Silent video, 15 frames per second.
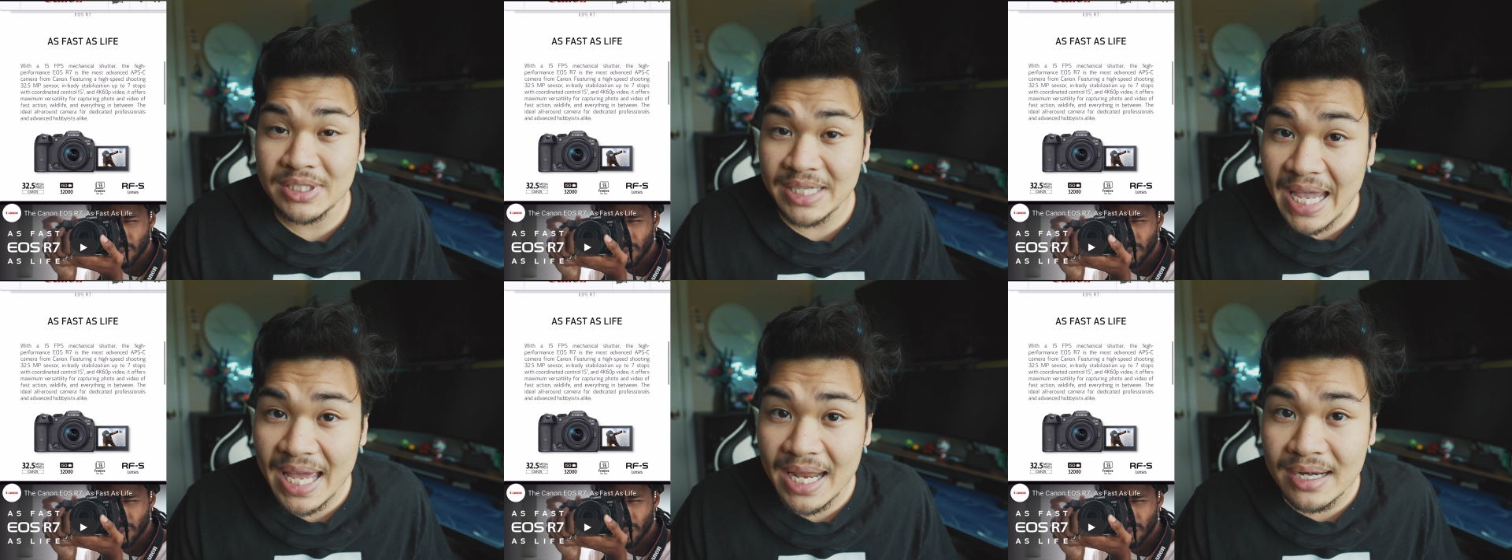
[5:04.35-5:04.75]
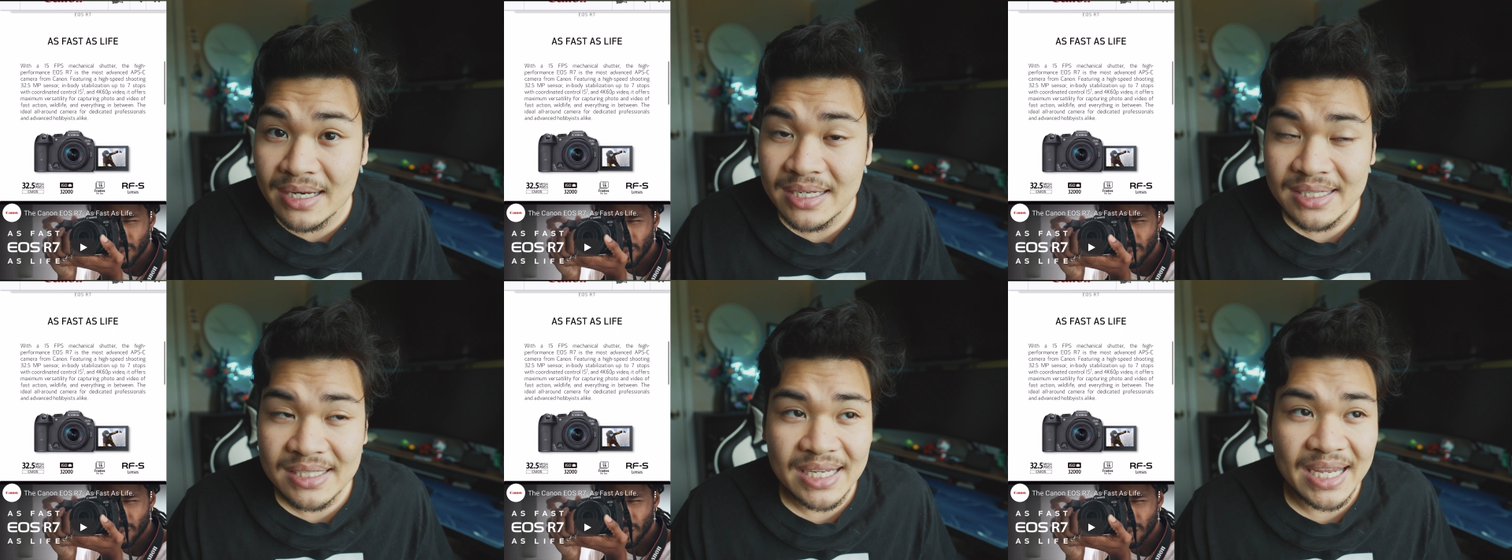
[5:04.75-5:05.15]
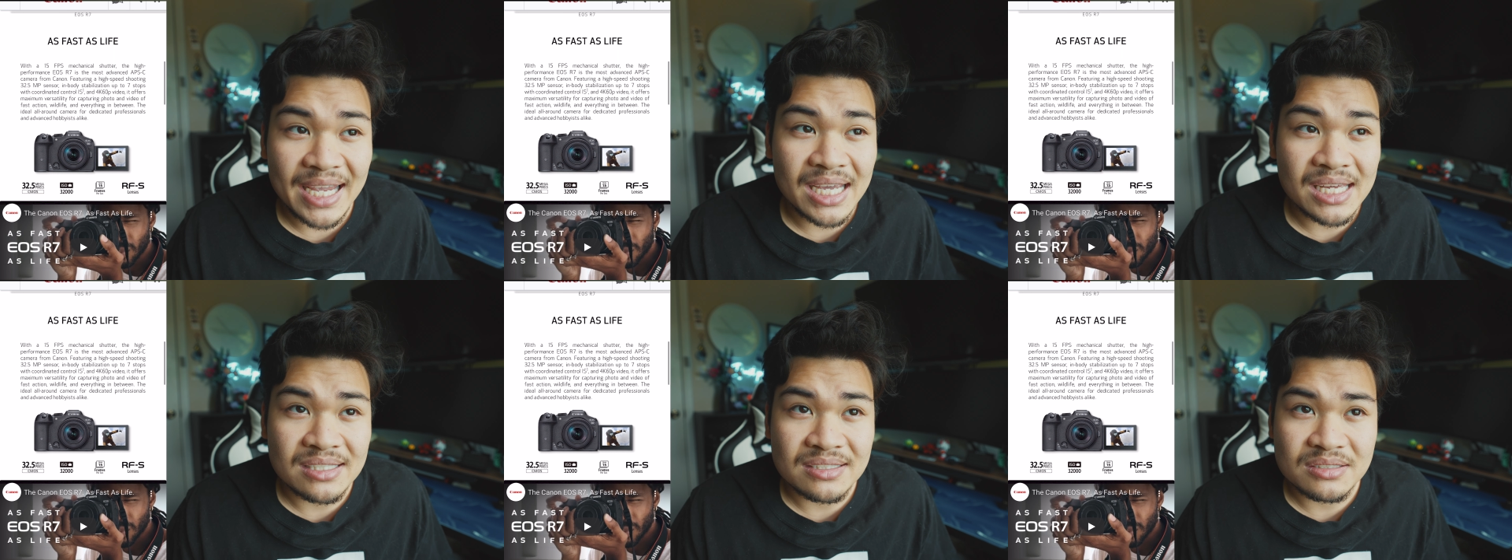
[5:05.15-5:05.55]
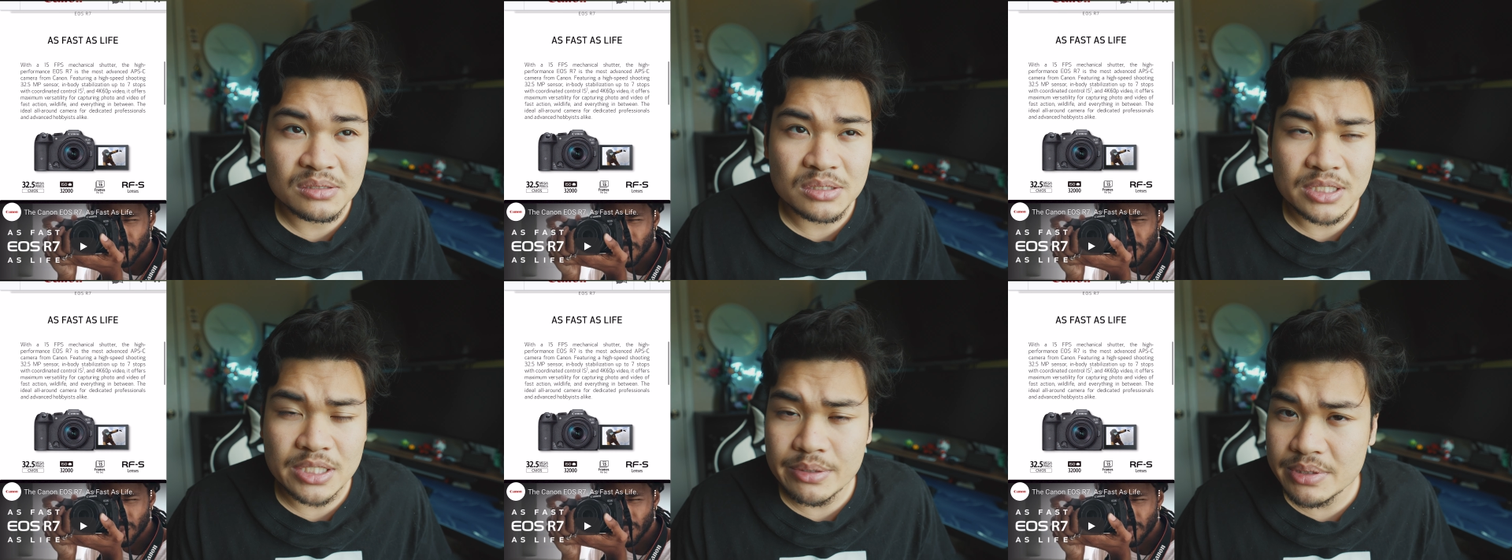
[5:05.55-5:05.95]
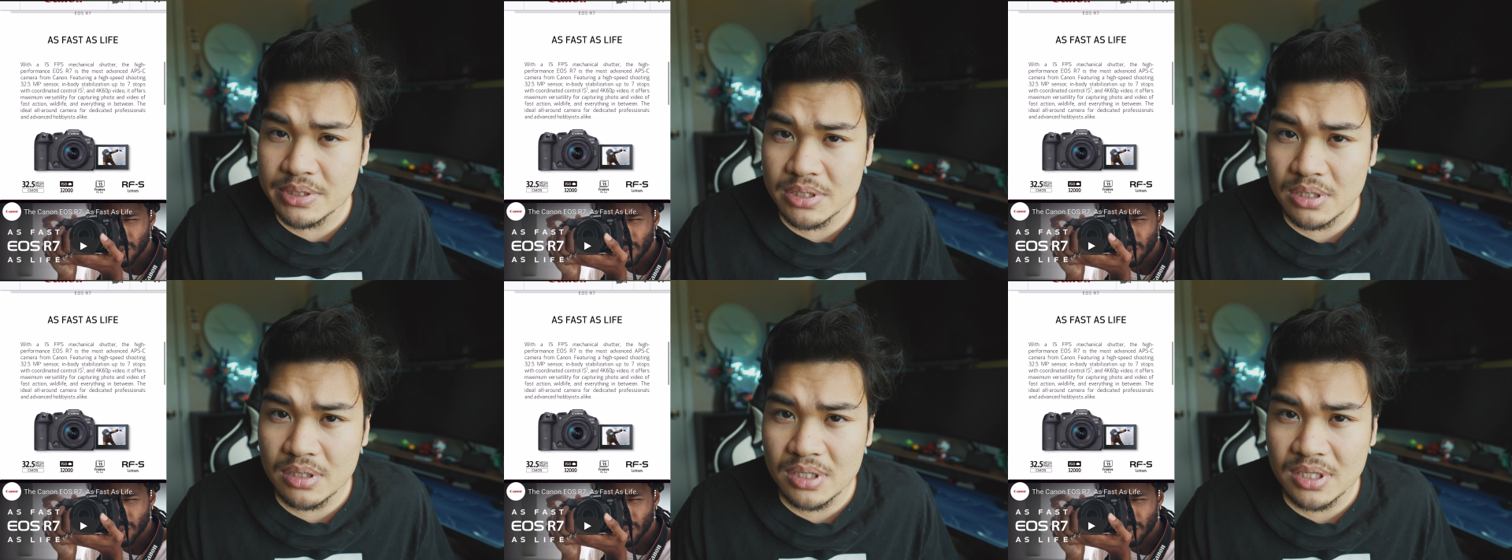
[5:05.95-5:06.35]
again. And the
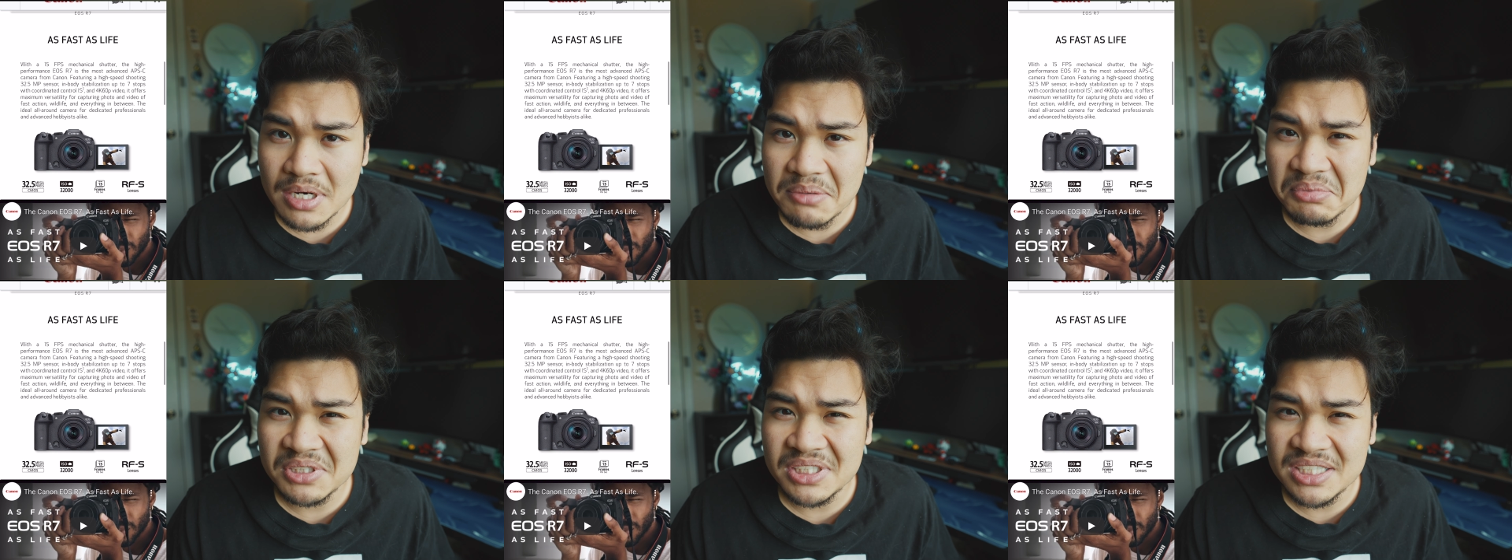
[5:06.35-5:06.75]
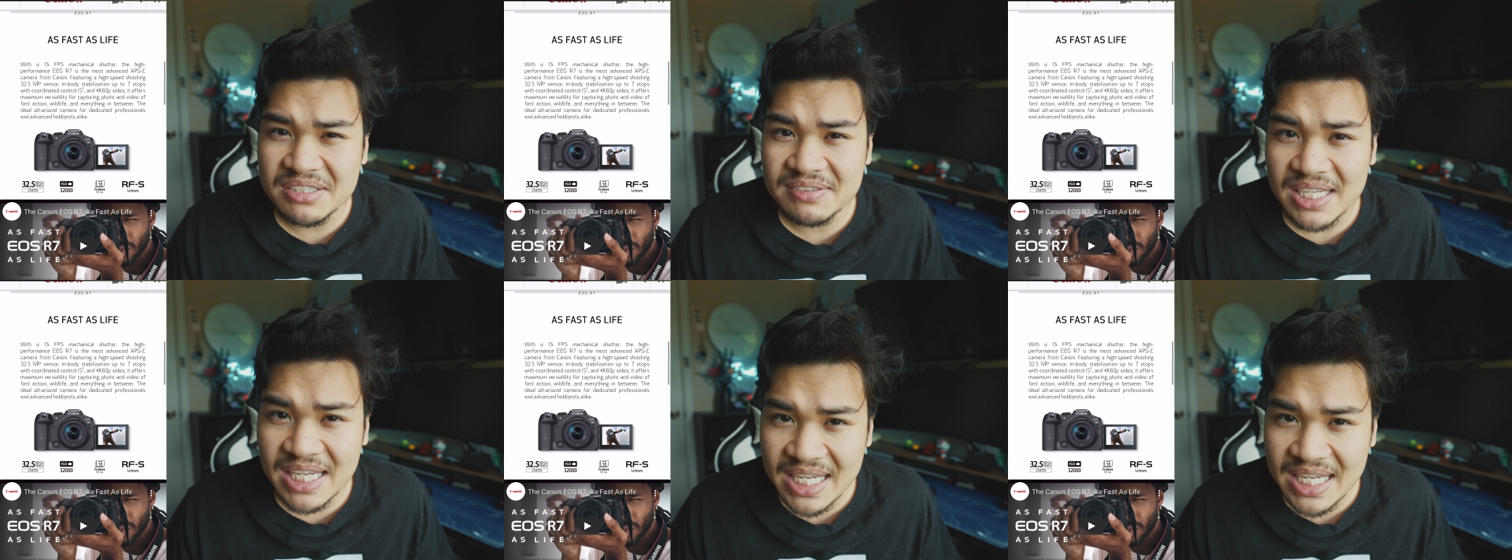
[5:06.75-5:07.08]
EOS R, I believe,